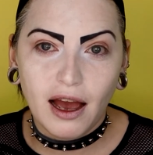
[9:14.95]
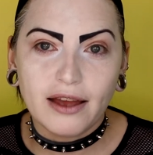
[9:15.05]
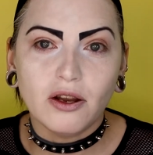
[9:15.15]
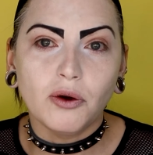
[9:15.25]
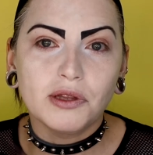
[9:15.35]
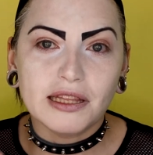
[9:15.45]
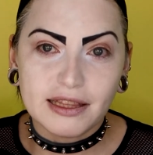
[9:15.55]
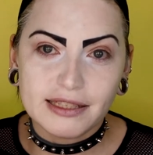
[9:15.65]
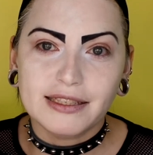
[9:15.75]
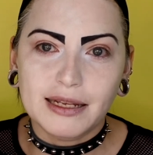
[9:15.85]
I know that
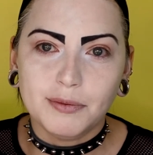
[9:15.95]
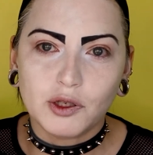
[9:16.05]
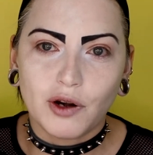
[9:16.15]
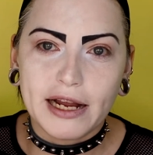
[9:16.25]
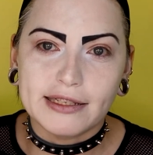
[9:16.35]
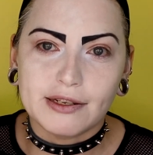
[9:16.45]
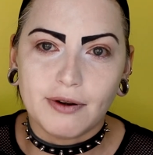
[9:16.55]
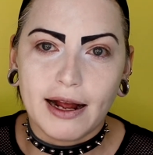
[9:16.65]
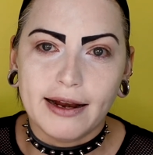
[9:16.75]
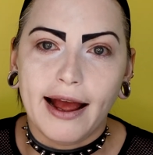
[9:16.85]
this seems crazy
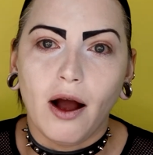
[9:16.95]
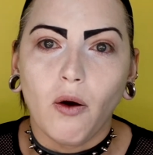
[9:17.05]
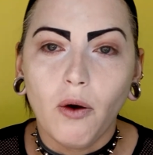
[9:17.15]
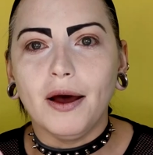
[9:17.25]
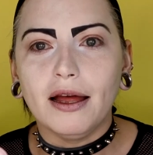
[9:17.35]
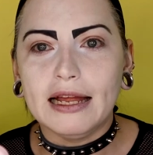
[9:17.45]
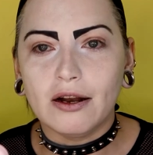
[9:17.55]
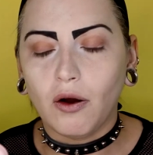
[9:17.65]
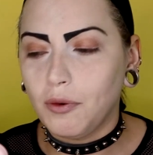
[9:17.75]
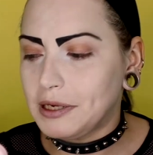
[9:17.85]
right now, but it
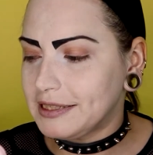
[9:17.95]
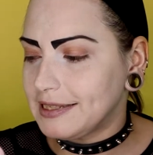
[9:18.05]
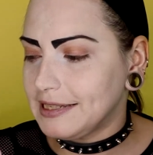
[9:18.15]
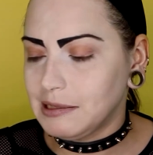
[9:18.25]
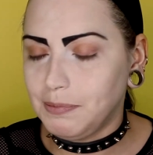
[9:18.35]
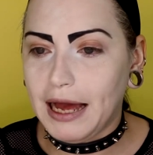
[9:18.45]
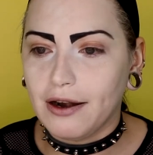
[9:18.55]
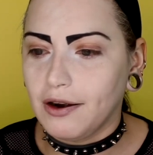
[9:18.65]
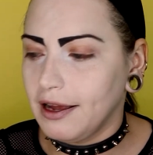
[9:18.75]
always gets better.